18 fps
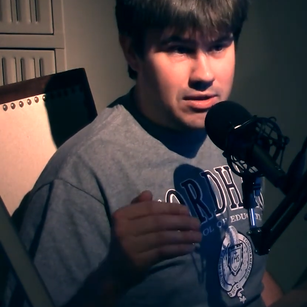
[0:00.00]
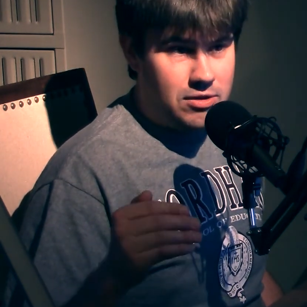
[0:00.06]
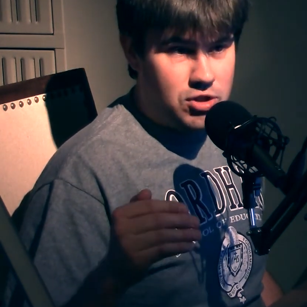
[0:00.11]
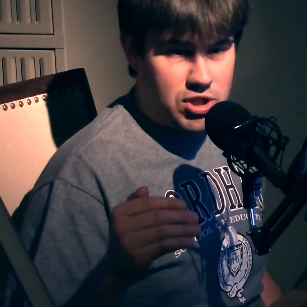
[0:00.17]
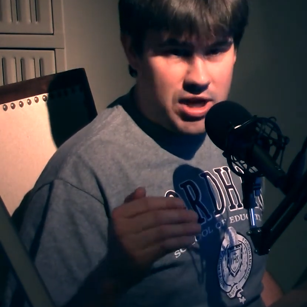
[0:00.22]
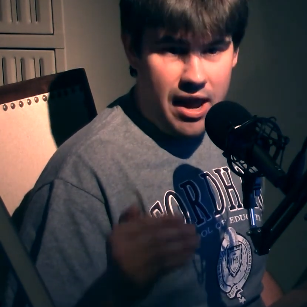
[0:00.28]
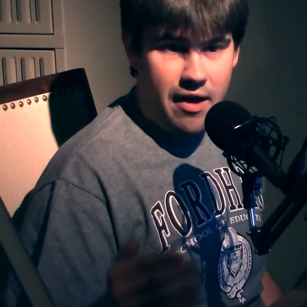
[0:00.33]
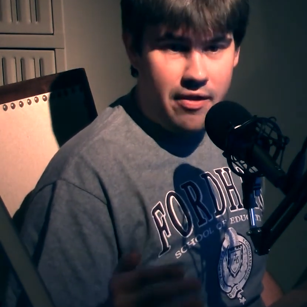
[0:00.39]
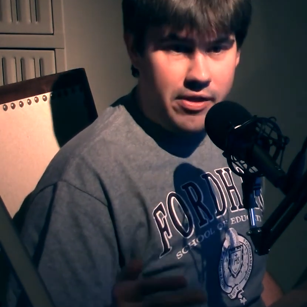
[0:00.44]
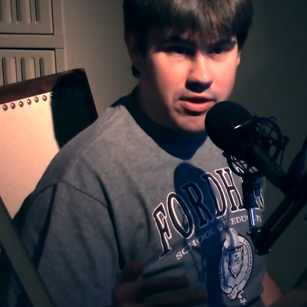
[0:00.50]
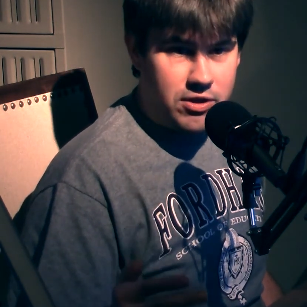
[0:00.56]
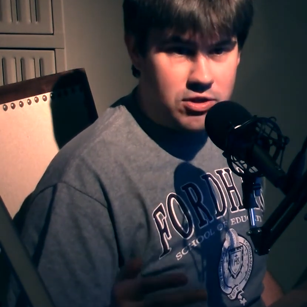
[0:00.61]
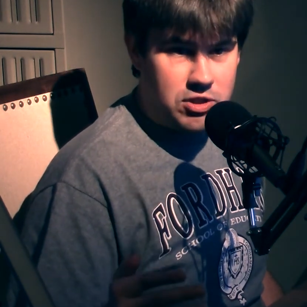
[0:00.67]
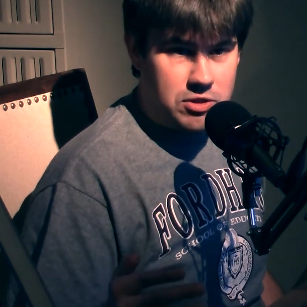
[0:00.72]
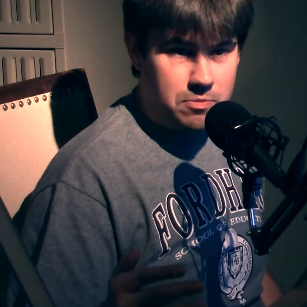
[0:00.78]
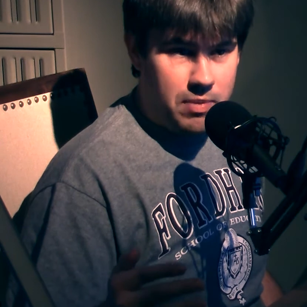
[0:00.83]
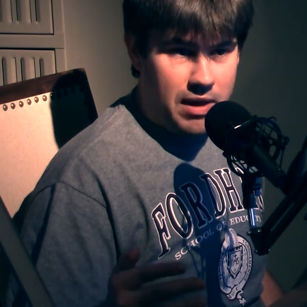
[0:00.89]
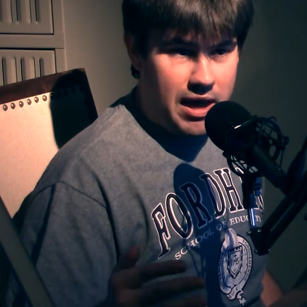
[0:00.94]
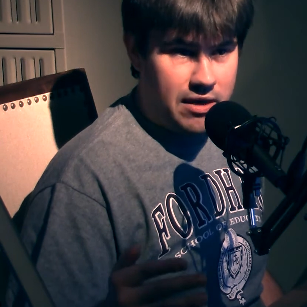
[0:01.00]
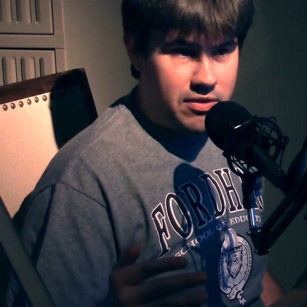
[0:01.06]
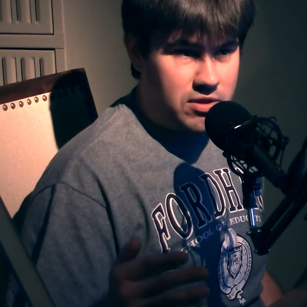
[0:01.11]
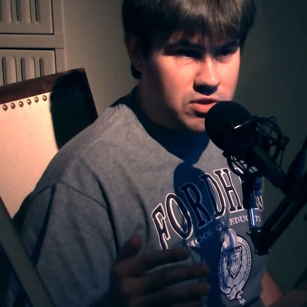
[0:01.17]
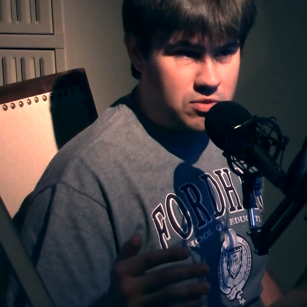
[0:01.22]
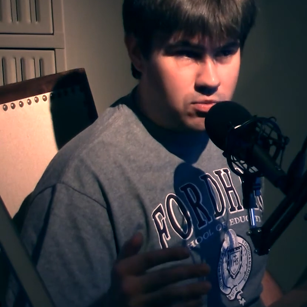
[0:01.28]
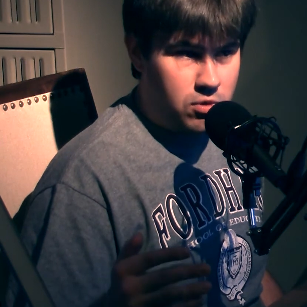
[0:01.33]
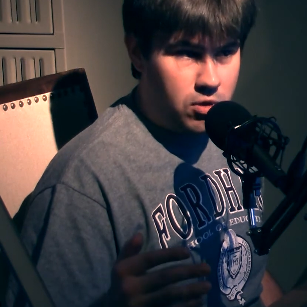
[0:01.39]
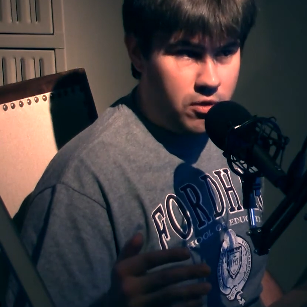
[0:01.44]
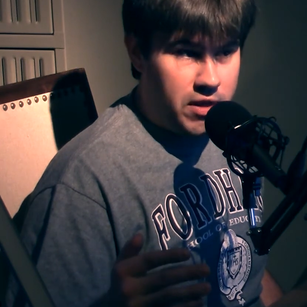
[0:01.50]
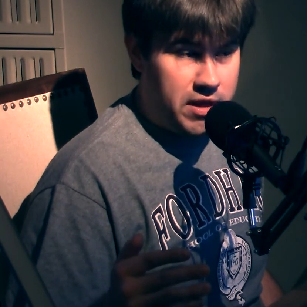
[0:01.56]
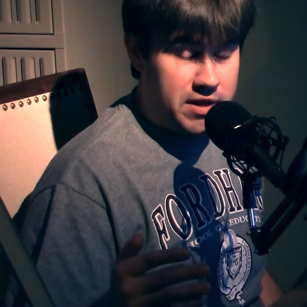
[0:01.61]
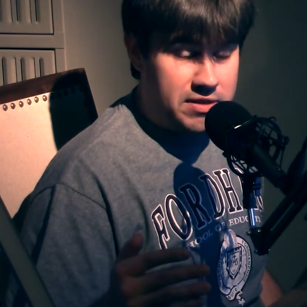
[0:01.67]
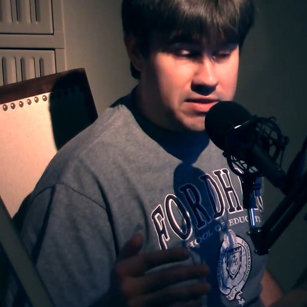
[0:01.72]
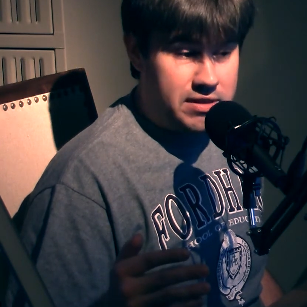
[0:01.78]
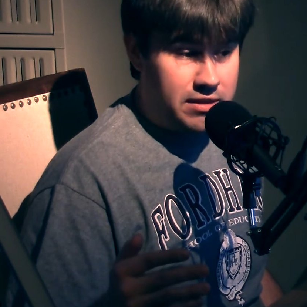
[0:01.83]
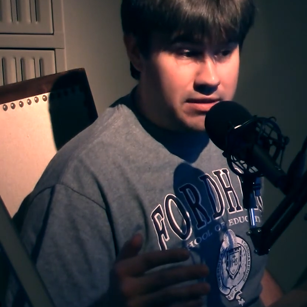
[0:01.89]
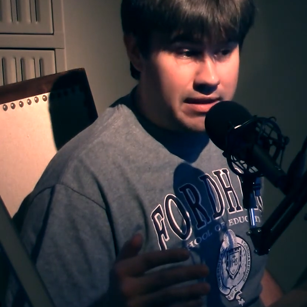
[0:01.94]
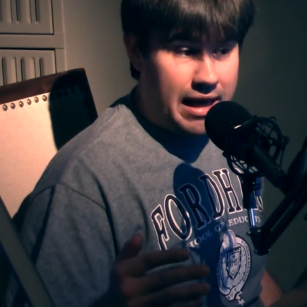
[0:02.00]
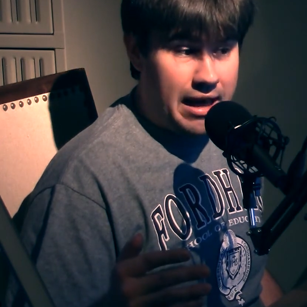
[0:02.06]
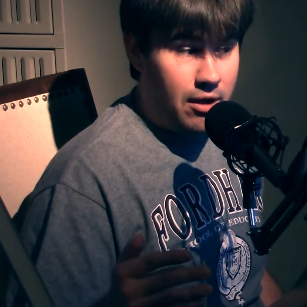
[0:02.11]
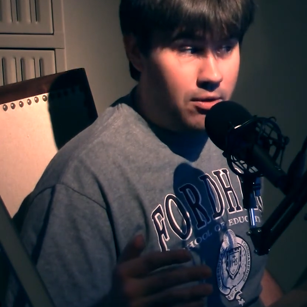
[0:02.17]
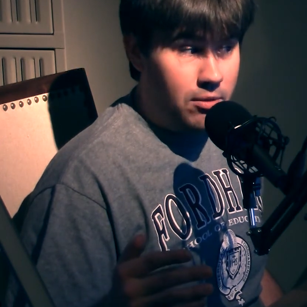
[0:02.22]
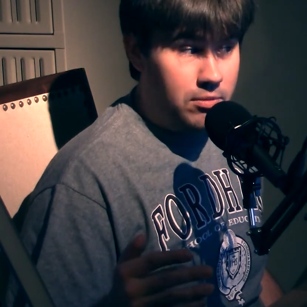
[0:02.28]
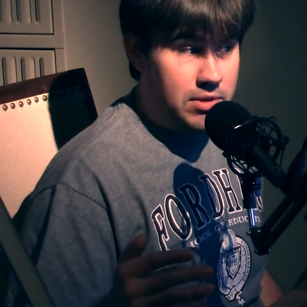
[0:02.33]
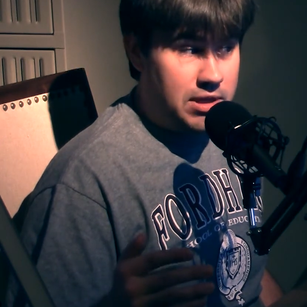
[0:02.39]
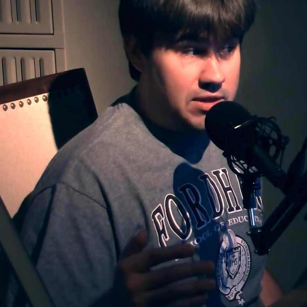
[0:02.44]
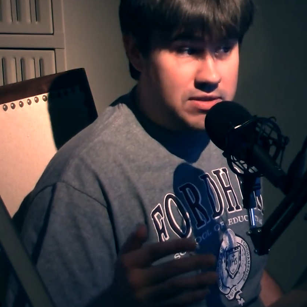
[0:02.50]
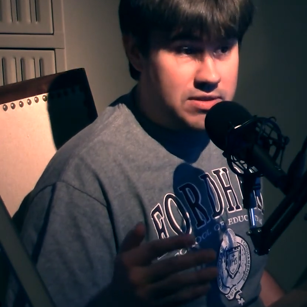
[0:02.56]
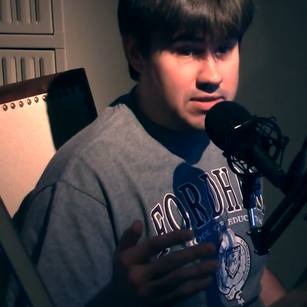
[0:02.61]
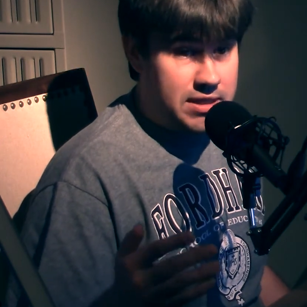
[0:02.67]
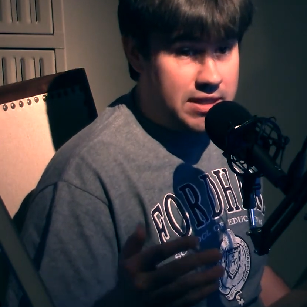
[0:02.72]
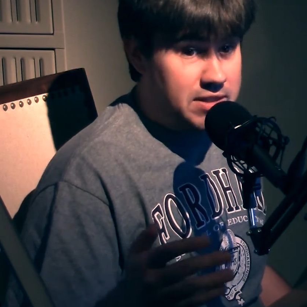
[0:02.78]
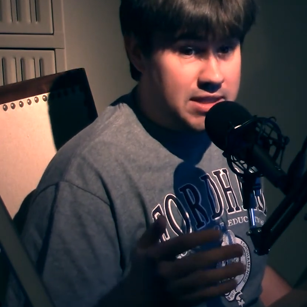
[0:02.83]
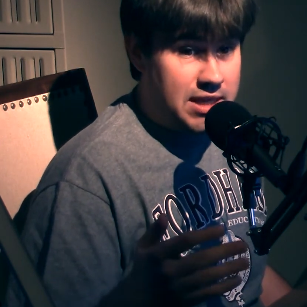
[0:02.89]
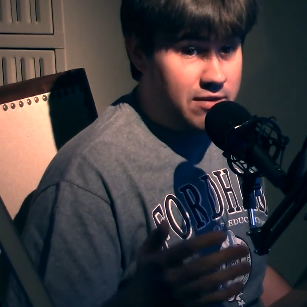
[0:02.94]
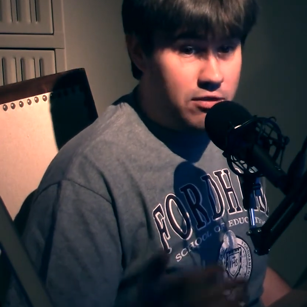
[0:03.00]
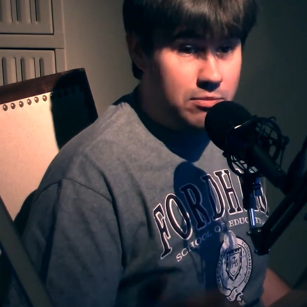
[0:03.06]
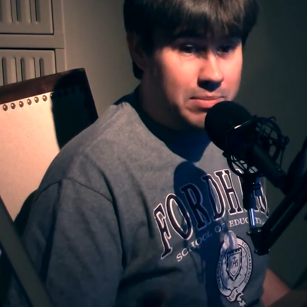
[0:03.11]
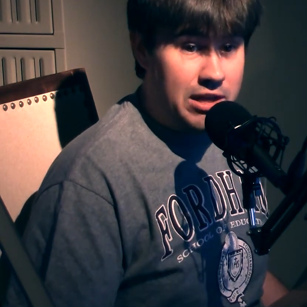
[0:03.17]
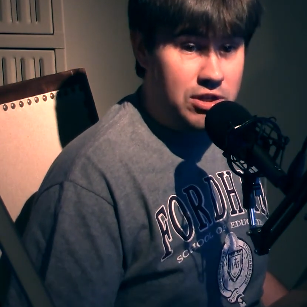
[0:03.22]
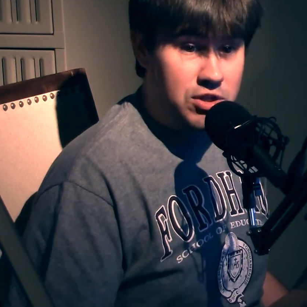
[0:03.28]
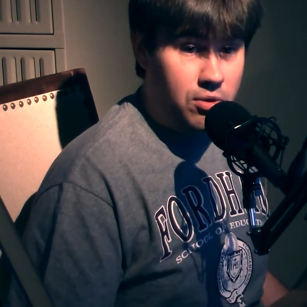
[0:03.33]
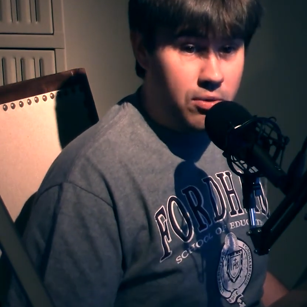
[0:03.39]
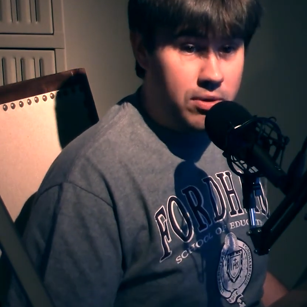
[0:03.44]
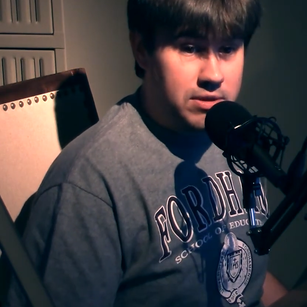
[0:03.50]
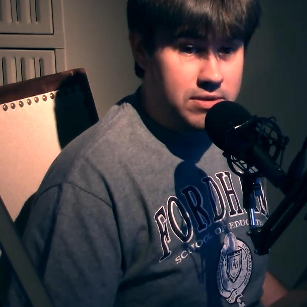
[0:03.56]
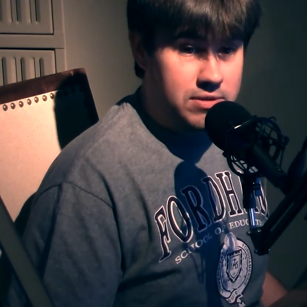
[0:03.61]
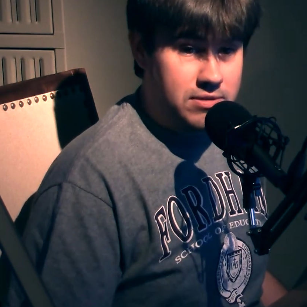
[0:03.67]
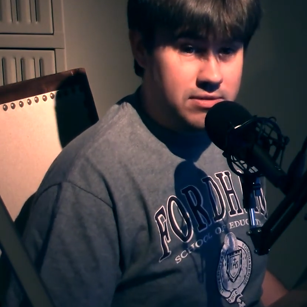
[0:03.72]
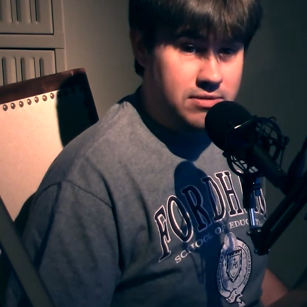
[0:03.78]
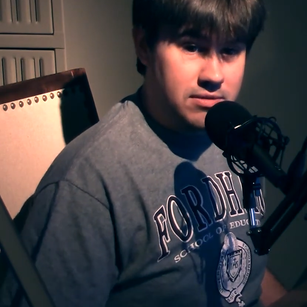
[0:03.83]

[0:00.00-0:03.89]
challenged by this world that doesn't give him that choice.